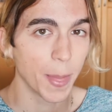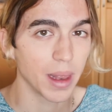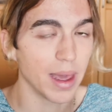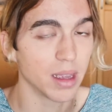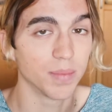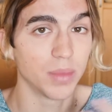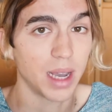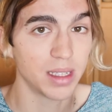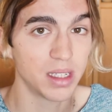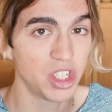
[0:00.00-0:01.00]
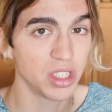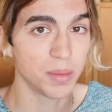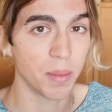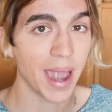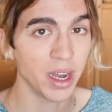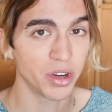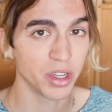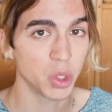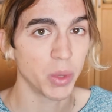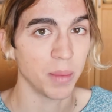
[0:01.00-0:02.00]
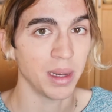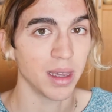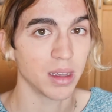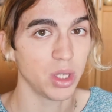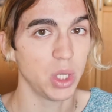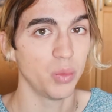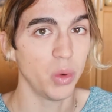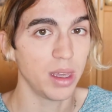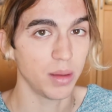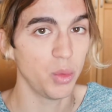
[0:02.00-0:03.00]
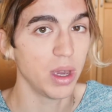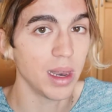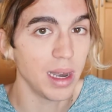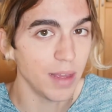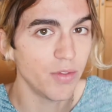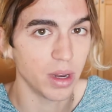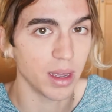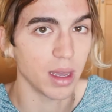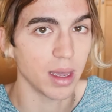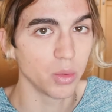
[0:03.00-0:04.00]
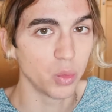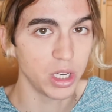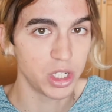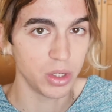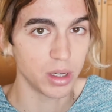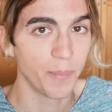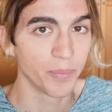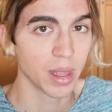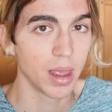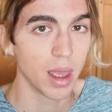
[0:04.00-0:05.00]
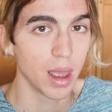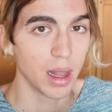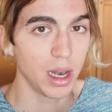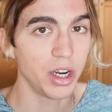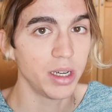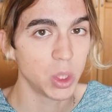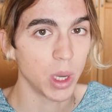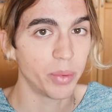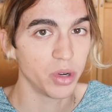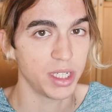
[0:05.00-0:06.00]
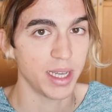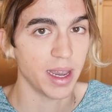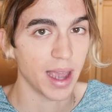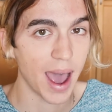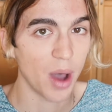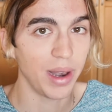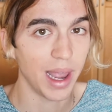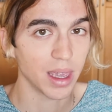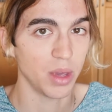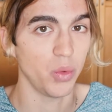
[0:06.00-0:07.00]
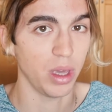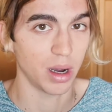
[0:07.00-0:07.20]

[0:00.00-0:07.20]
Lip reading: like that's just minor, you know what I mean? Like we can live with it, and we should learn to appreciate how lucky we